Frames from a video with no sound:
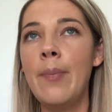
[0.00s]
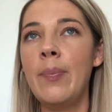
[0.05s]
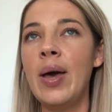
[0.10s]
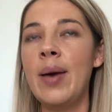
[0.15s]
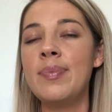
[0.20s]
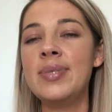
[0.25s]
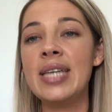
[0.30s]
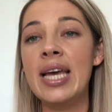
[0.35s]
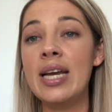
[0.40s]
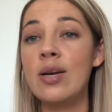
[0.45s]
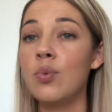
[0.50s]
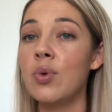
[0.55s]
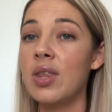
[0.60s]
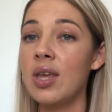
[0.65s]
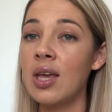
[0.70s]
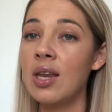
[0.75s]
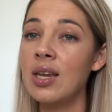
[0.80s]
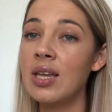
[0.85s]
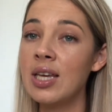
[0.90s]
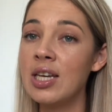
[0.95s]
update
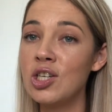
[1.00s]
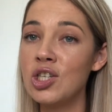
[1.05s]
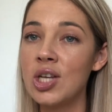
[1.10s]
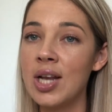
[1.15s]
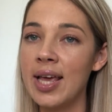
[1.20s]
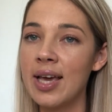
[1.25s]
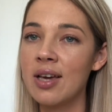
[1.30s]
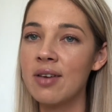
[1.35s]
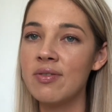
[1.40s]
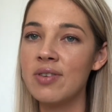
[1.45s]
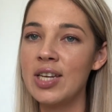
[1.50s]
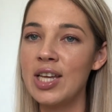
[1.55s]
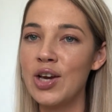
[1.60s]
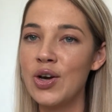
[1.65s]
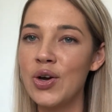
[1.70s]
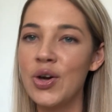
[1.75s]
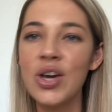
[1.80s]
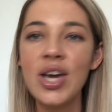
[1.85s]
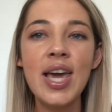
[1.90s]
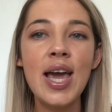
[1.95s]
within each leca
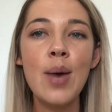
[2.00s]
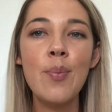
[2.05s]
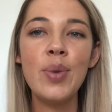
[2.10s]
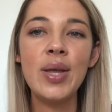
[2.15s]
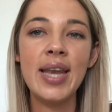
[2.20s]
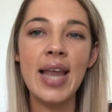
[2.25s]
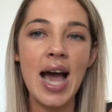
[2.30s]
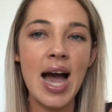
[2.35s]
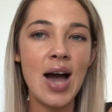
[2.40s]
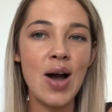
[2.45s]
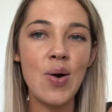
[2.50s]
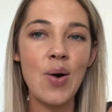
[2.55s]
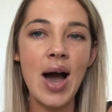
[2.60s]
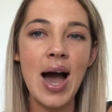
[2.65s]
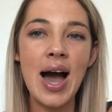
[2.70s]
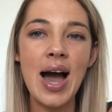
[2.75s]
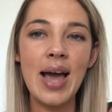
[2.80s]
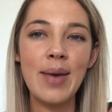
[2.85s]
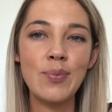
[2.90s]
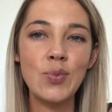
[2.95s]
video, but now
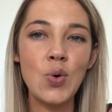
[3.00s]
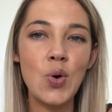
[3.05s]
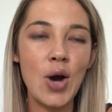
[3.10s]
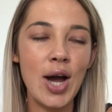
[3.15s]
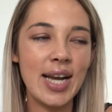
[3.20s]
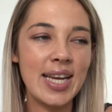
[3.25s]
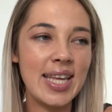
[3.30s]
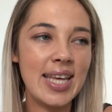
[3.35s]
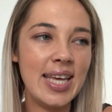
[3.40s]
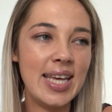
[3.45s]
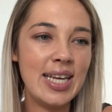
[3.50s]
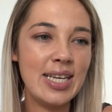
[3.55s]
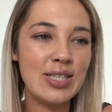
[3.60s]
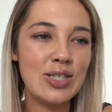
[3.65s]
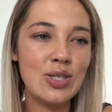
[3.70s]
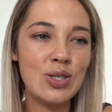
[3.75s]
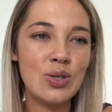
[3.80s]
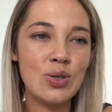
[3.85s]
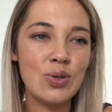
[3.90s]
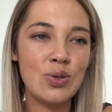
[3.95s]
I'm quite keen
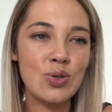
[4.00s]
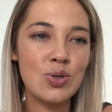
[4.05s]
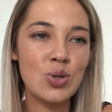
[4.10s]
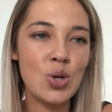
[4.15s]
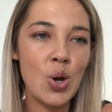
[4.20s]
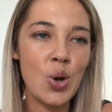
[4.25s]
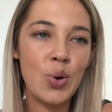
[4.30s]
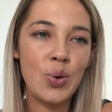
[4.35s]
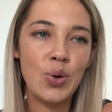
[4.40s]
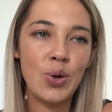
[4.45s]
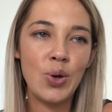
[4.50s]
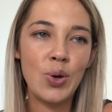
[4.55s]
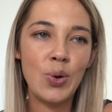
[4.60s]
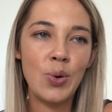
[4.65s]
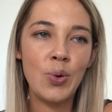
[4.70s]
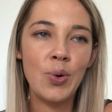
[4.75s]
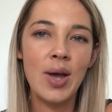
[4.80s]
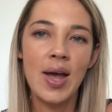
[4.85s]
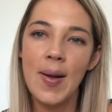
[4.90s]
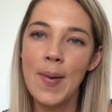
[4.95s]
to show
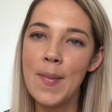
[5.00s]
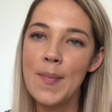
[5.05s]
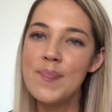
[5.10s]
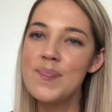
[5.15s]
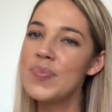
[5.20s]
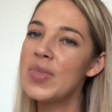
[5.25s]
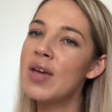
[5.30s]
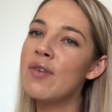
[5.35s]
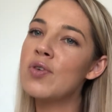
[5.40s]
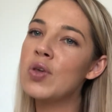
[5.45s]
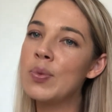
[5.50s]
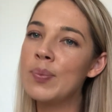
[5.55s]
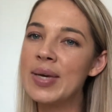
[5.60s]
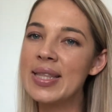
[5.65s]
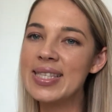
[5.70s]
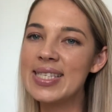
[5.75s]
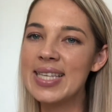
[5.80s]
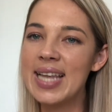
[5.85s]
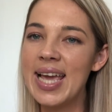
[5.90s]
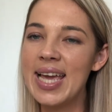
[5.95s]
you a few
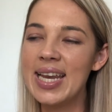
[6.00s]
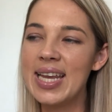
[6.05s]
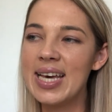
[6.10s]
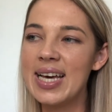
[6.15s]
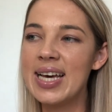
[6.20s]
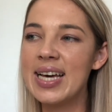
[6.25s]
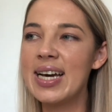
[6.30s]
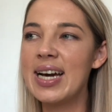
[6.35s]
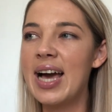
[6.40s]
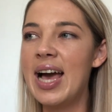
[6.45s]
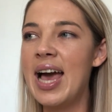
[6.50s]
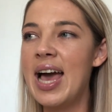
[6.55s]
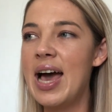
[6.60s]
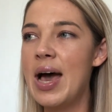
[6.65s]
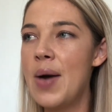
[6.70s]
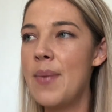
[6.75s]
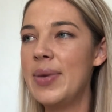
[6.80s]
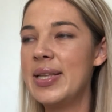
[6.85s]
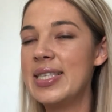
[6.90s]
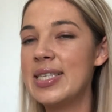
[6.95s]
months later
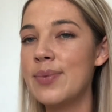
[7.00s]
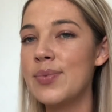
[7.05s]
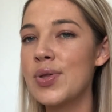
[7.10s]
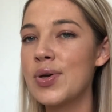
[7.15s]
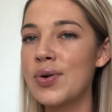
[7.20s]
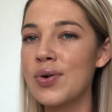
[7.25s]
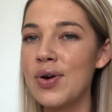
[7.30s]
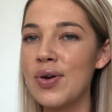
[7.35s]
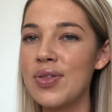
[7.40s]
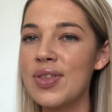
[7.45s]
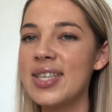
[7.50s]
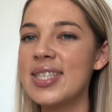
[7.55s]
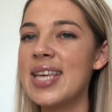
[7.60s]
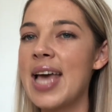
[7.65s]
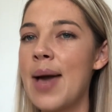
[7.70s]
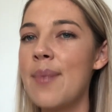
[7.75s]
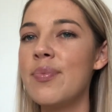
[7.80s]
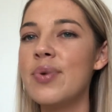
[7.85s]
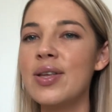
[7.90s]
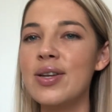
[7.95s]
and some of the growth that's
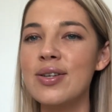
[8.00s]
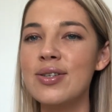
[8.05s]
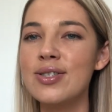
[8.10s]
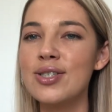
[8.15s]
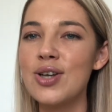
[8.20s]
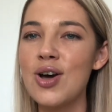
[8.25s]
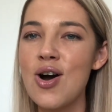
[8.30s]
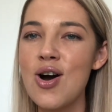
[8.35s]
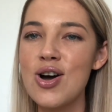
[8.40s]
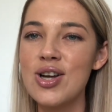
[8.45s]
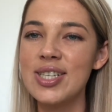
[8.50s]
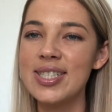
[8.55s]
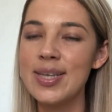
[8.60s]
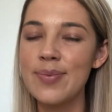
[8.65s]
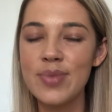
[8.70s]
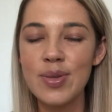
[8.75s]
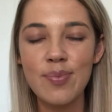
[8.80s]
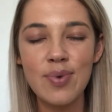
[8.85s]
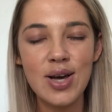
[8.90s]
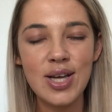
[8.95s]
happened on some of
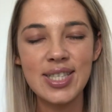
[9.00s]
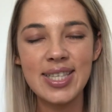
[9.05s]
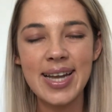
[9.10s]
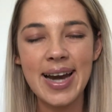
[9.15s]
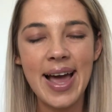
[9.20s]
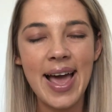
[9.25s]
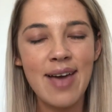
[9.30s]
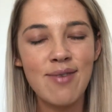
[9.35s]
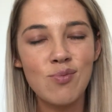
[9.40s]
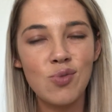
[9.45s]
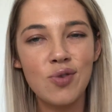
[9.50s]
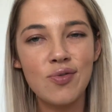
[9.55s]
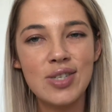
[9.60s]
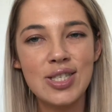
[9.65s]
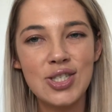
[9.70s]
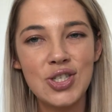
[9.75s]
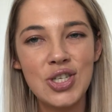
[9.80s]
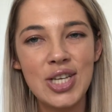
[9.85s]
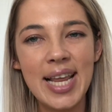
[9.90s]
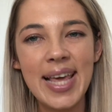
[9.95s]
the plants that I have moved
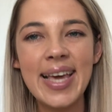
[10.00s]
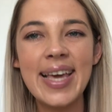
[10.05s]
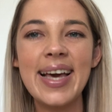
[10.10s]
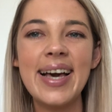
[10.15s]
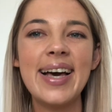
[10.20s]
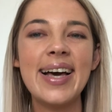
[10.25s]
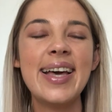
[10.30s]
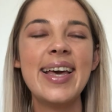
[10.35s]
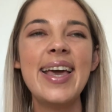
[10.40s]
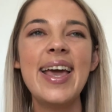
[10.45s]
into leca.